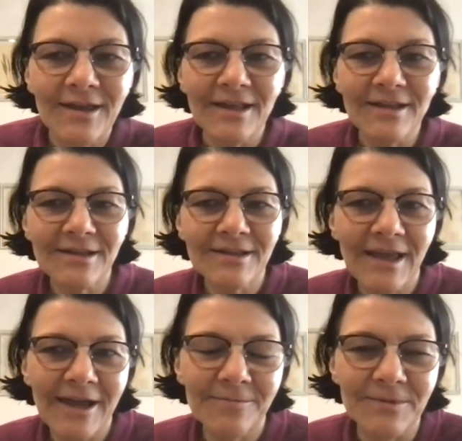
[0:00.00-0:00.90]
it didn't
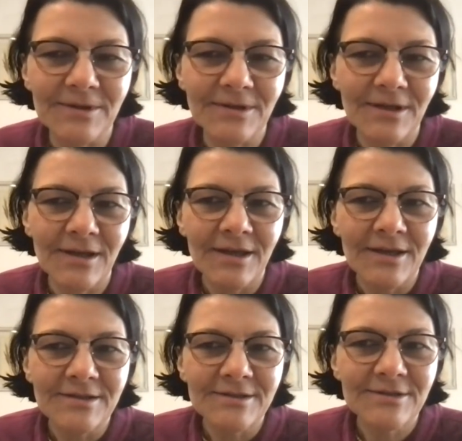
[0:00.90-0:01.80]
happen
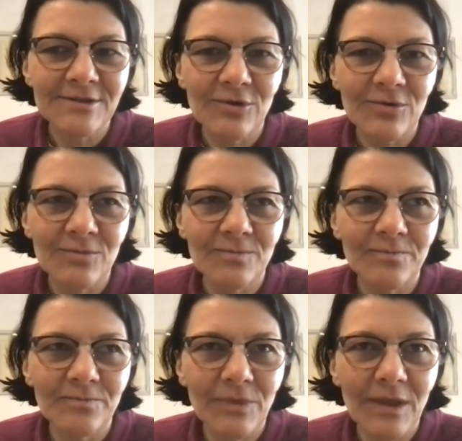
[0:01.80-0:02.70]
so
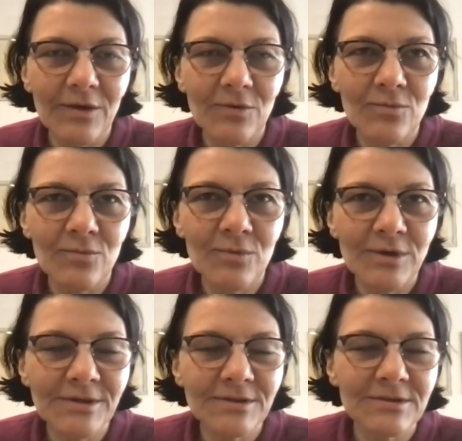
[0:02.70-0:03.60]

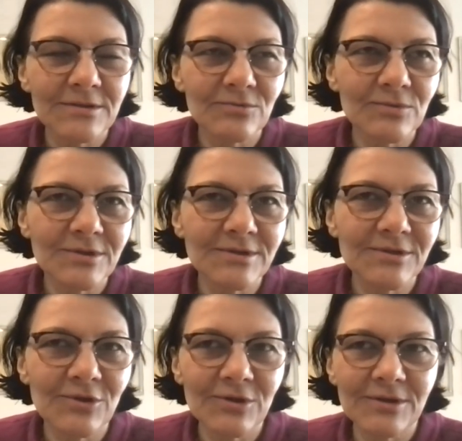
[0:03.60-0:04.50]
what is what
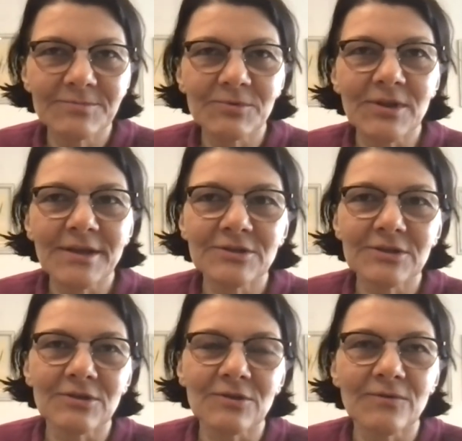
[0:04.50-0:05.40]
is your
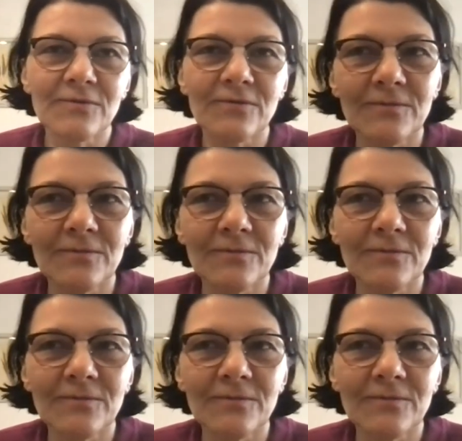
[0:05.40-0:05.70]
explanation of